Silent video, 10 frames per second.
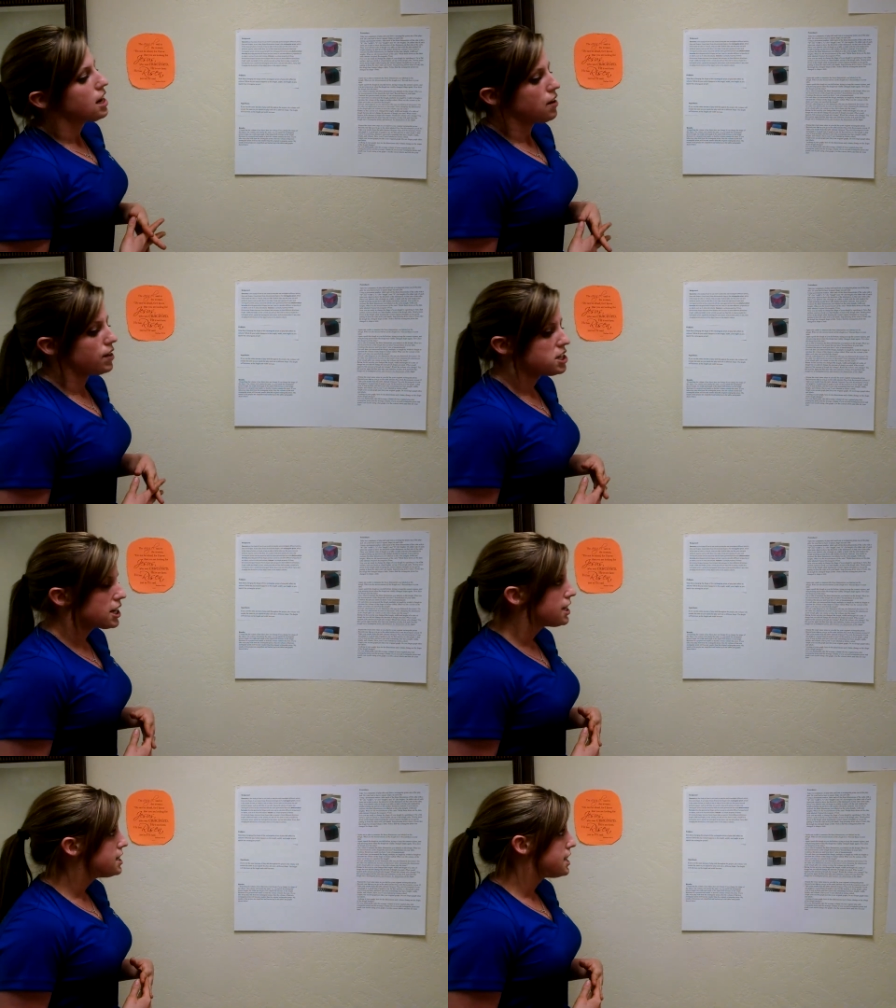And what
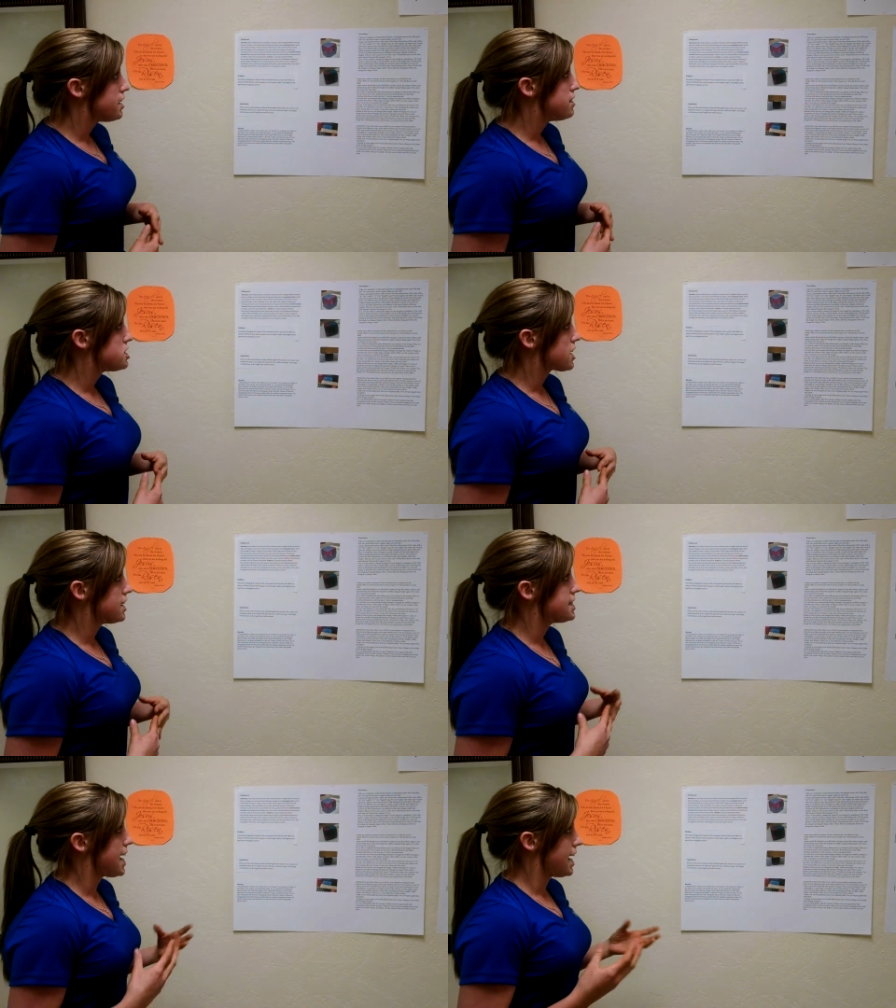you're gonna do is you're
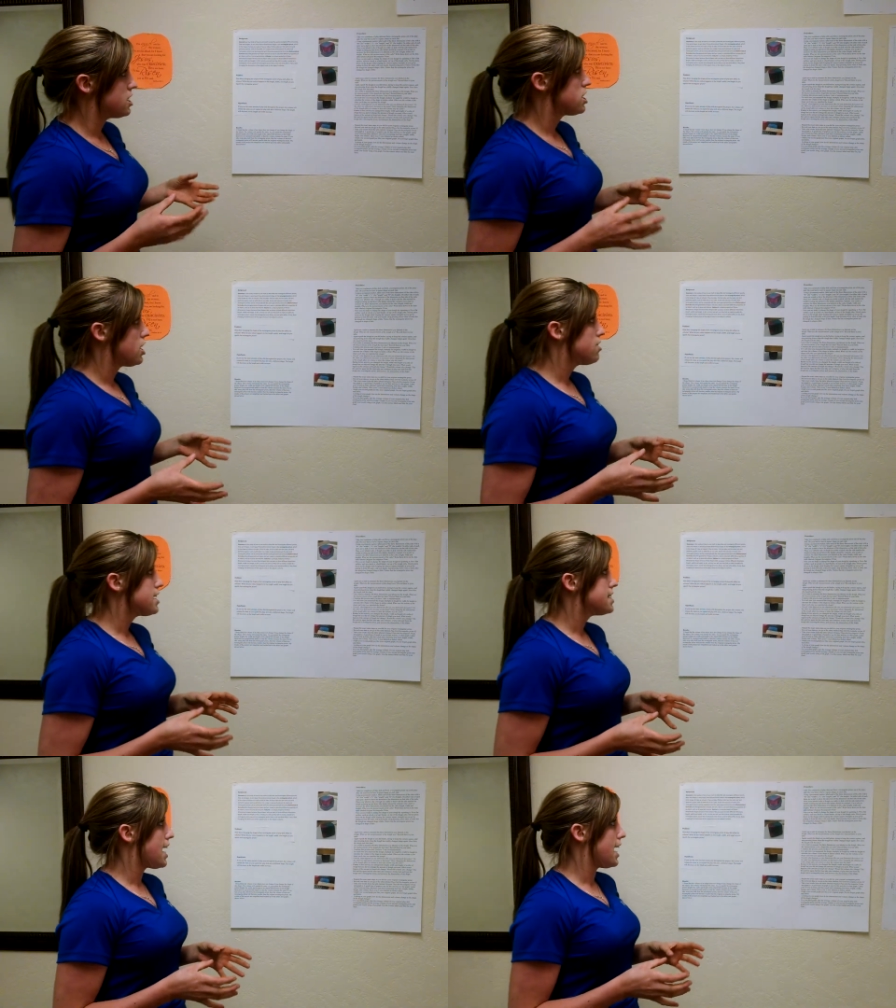gonna take 2
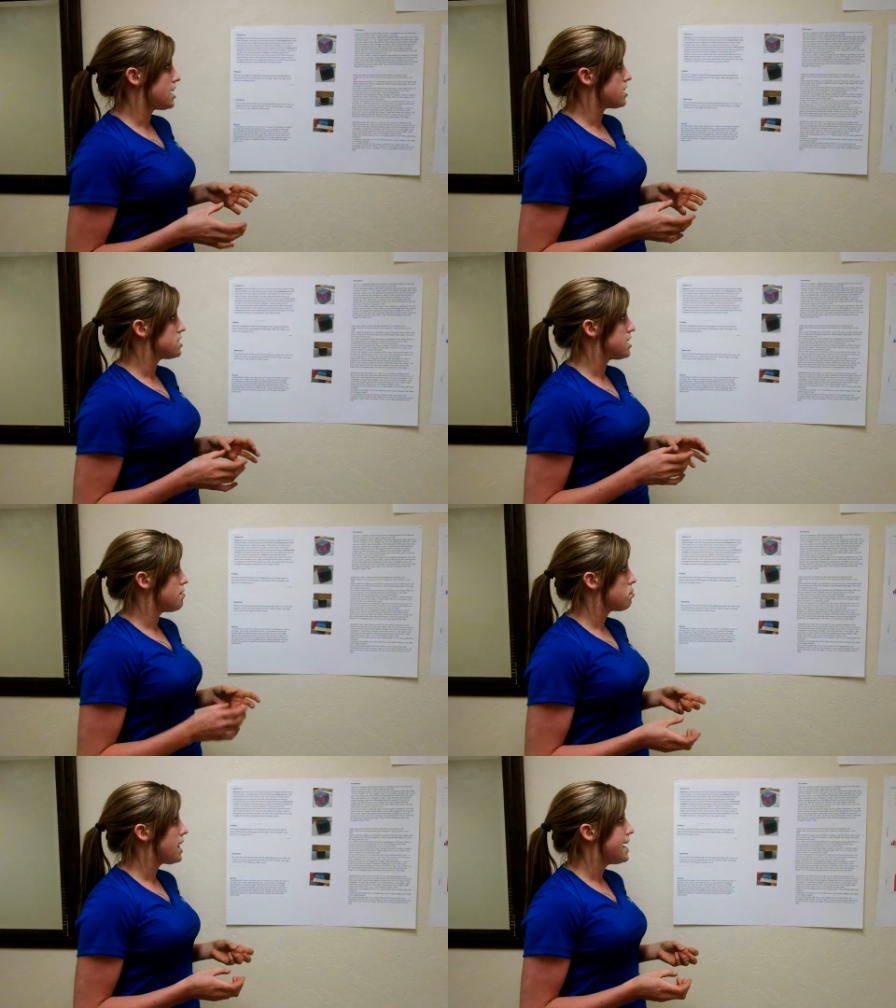containers
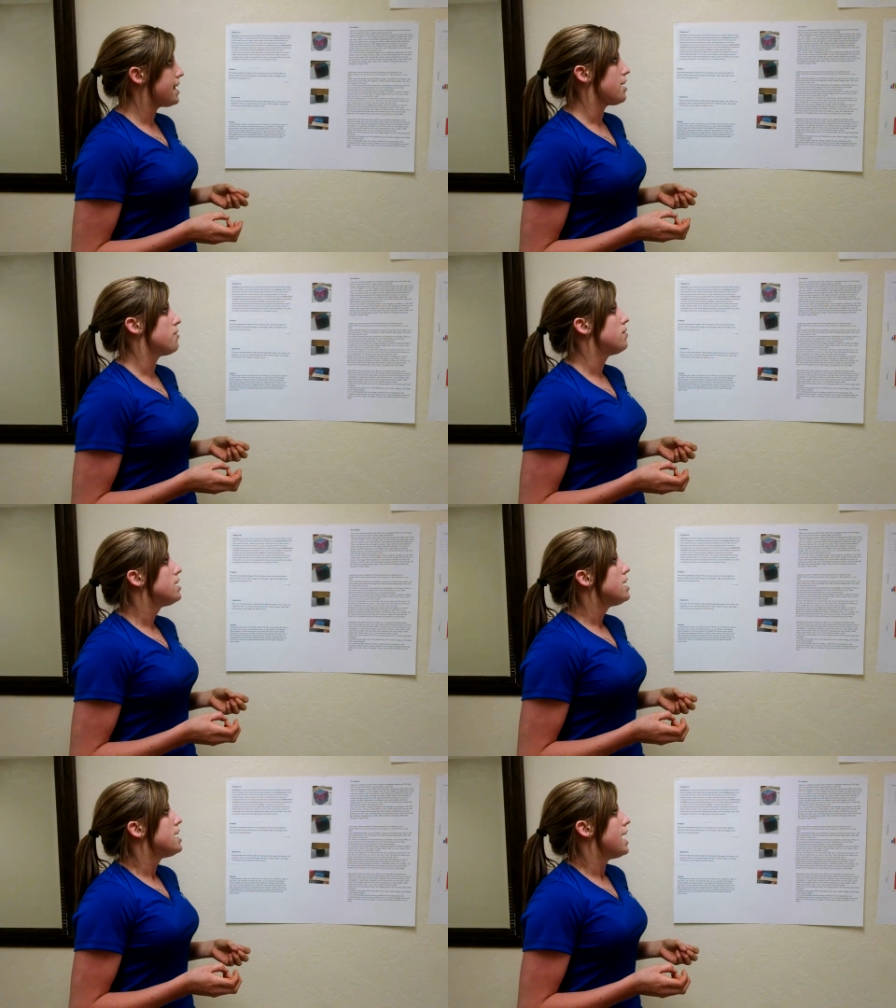of Play-doh
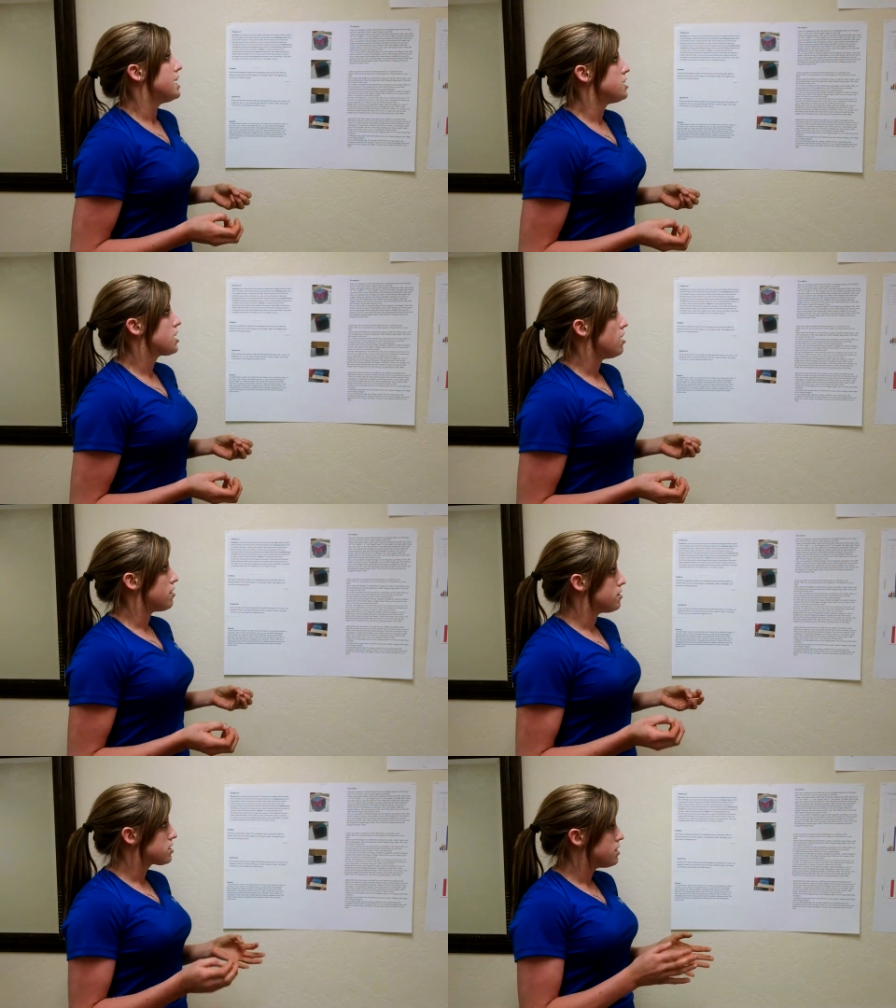and you're
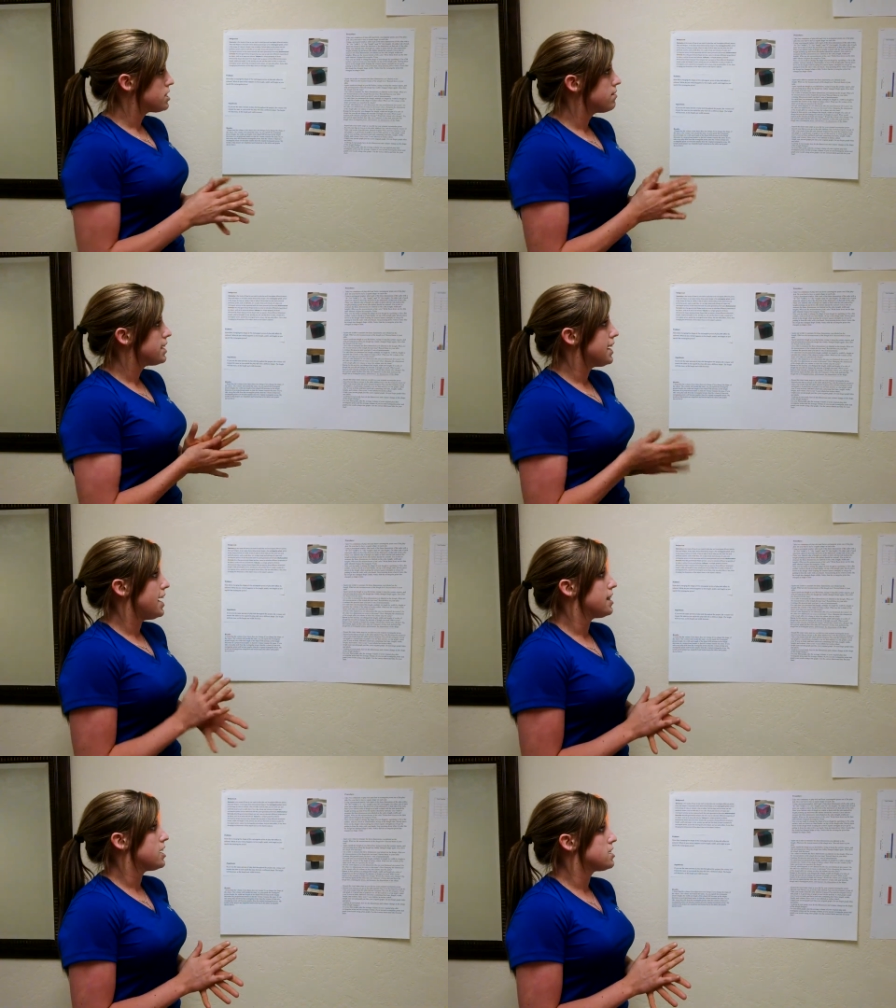gonna squish them
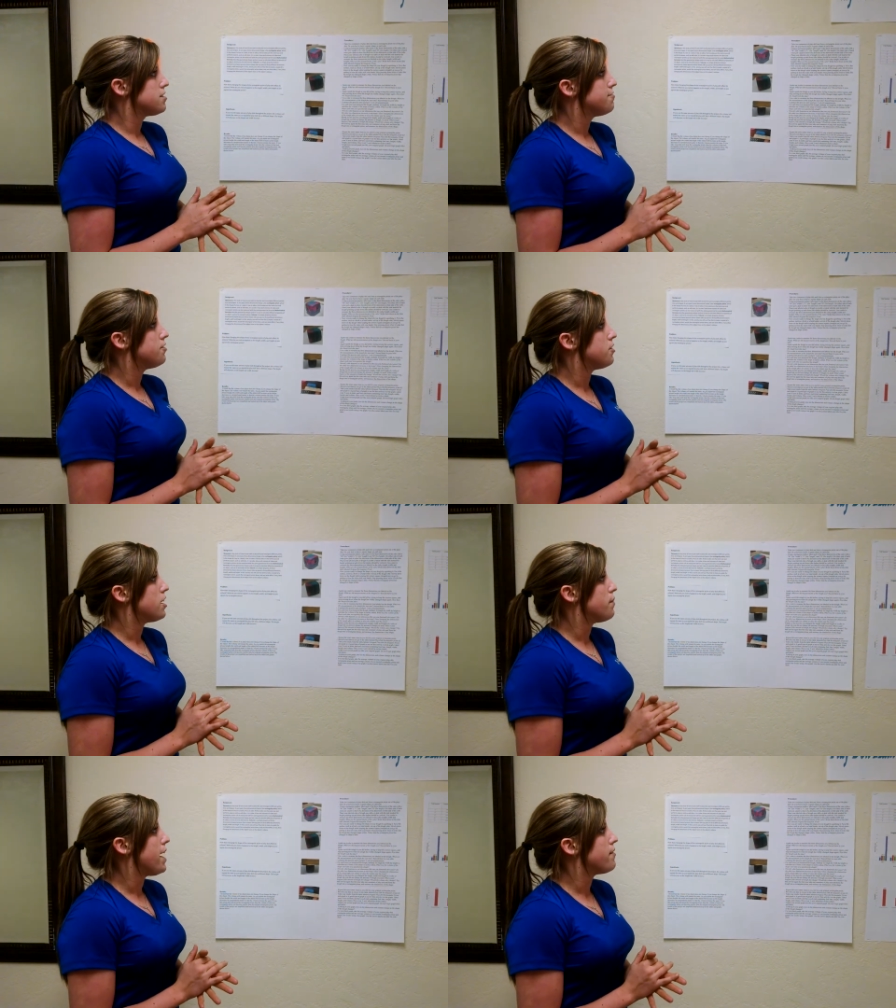together to
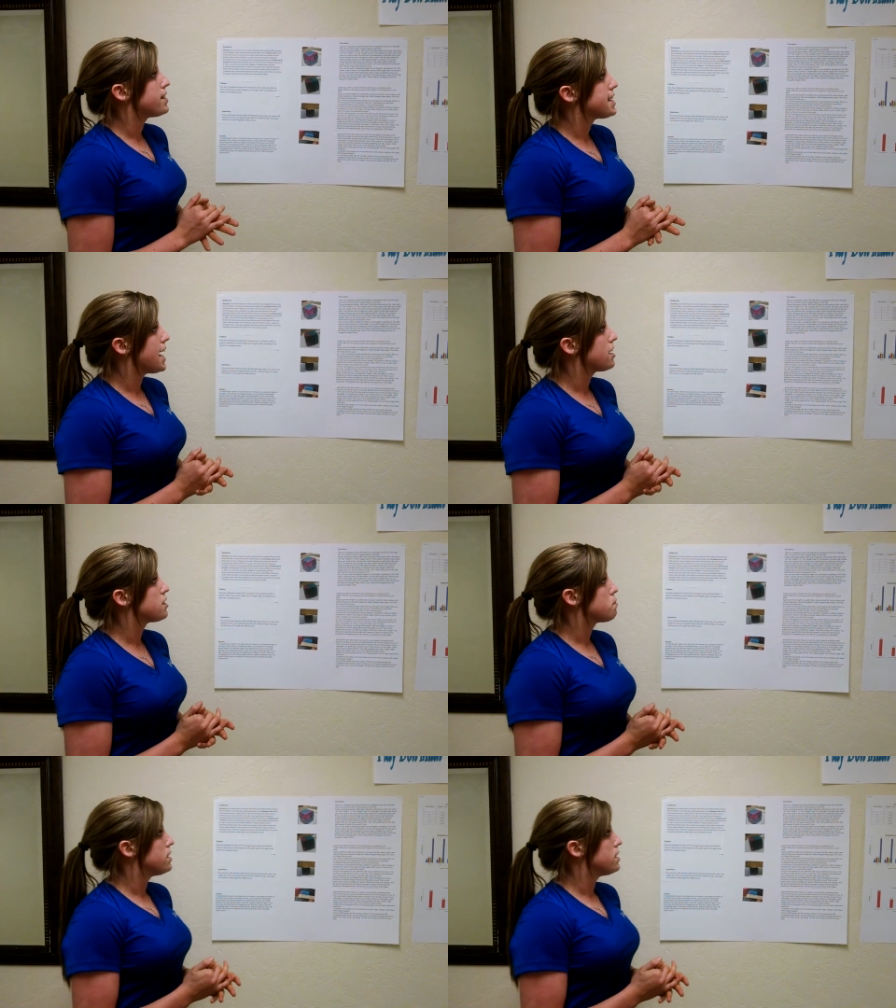form a rectangular